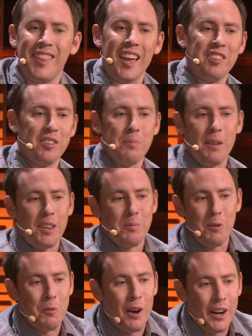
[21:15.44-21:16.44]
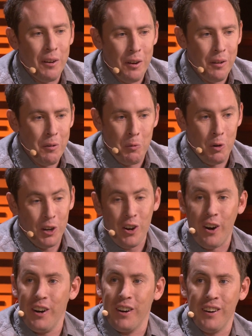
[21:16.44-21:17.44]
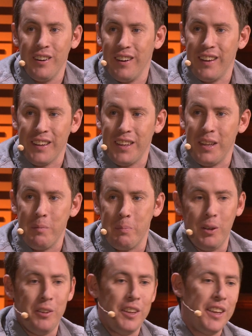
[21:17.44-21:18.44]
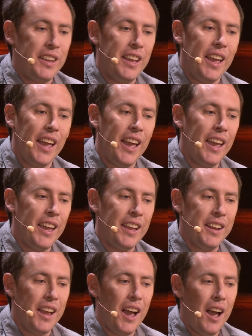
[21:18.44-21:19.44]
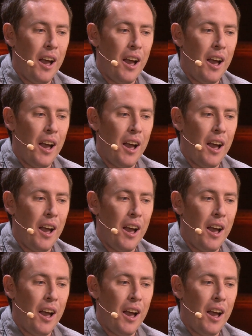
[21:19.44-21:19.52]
That just makes me want to work harder and keep building. And